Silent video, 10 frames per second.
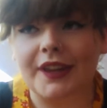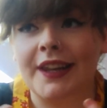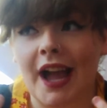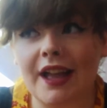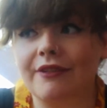And
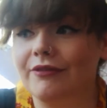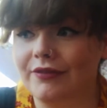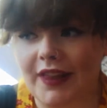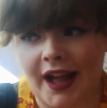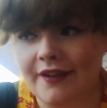
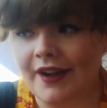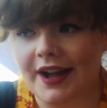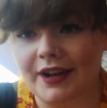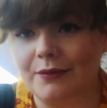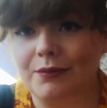I've
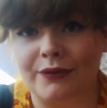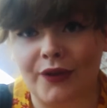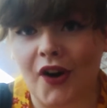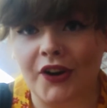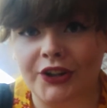had it
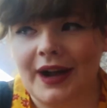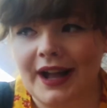before, you know.